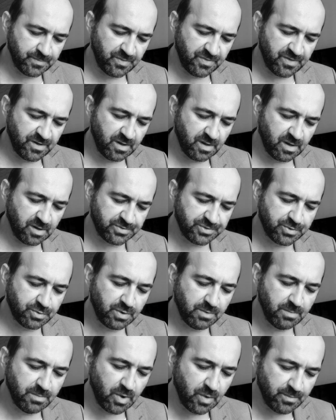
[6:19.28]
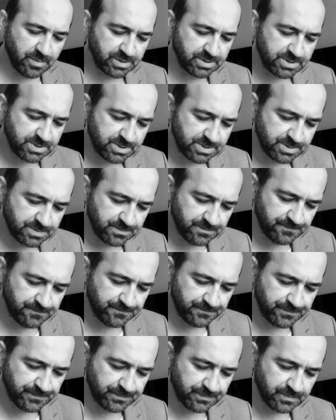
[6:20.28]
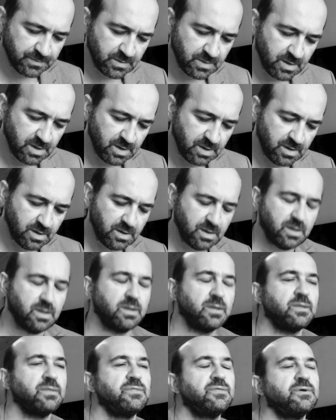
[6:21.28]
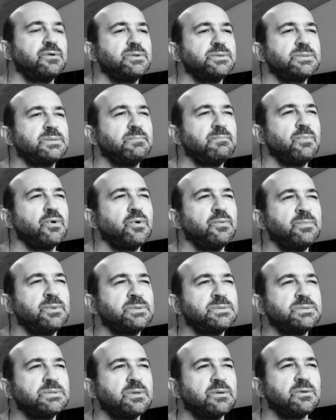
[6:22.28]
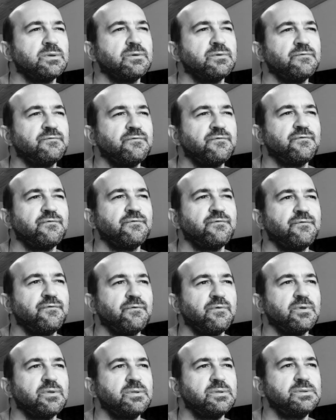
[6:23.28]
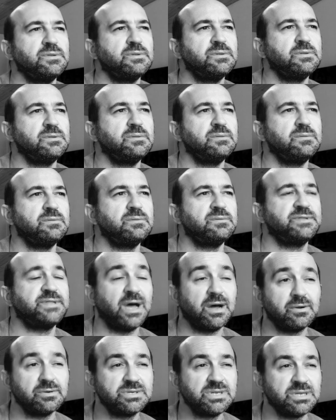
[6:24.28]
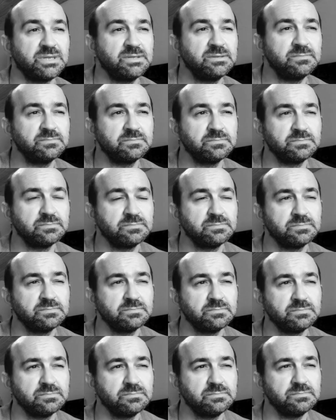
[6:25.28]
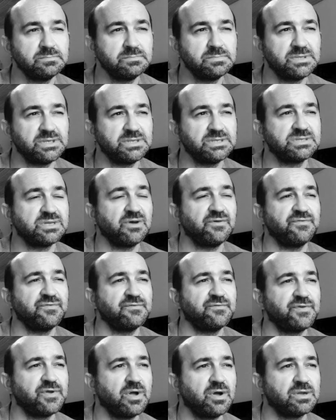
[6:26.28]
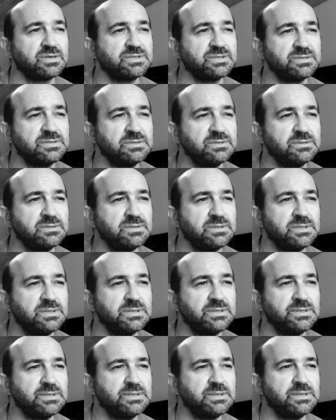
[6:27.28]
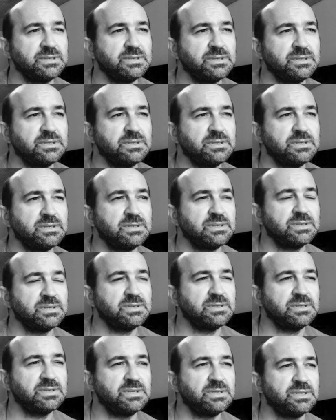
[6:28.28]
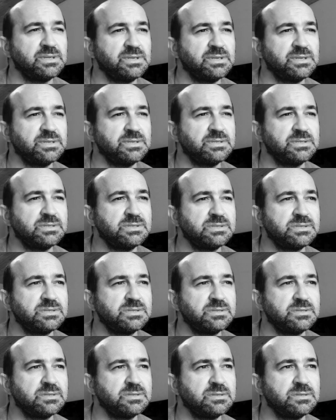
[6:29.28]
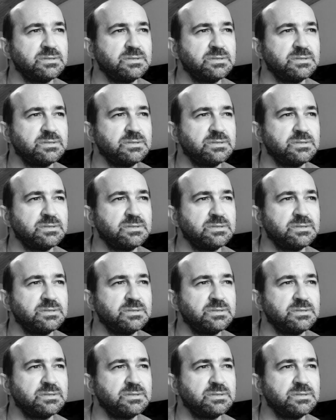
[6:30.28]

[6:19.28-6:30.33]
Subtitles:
there are three moments. There is the moment of doubting that is often forgotten. It is